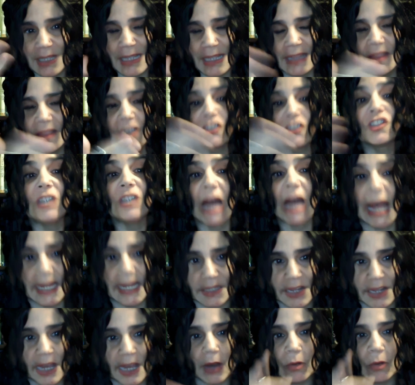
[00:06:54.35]
There's 9
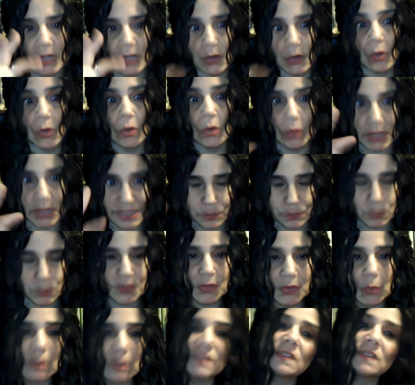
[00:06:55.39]
now with
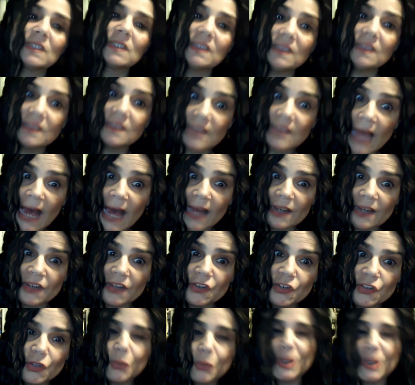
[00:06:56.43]
the ones that he's added
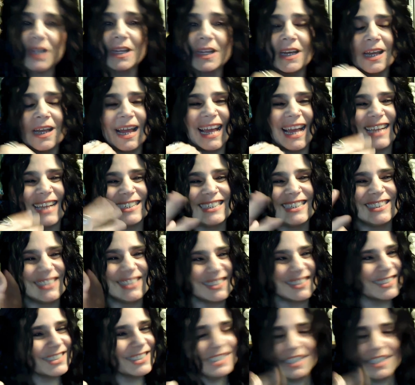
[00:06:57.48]
to it, and he
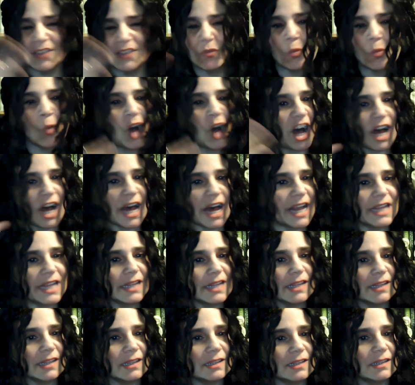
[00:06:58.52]
doesn't give why
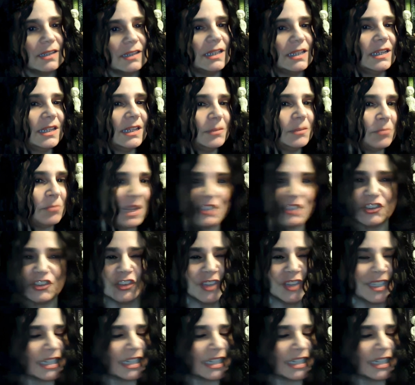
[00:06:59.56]
he mentioned that.